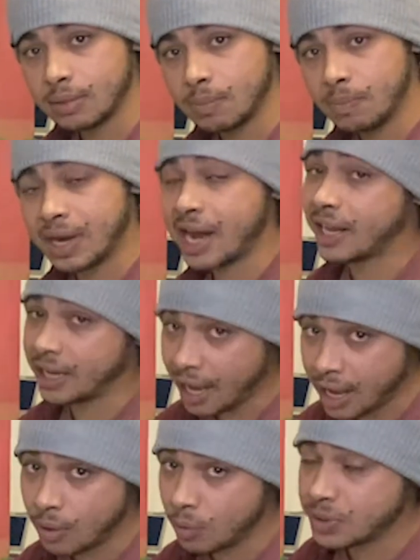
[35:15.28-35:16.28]
but I
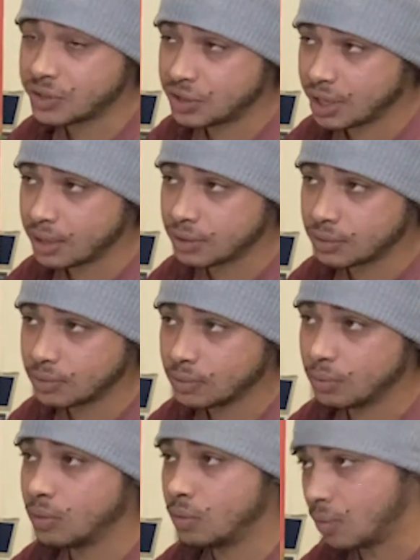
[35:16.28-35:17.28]
can always change
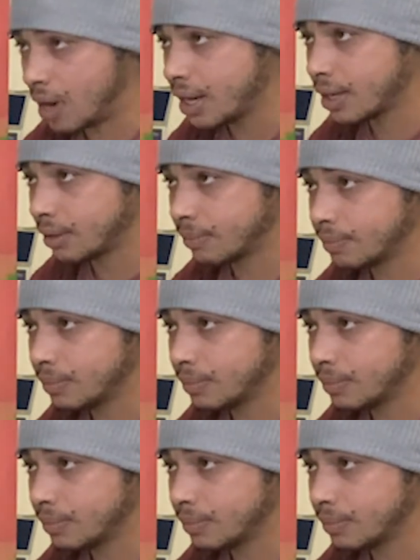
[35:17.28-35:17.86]
who I am.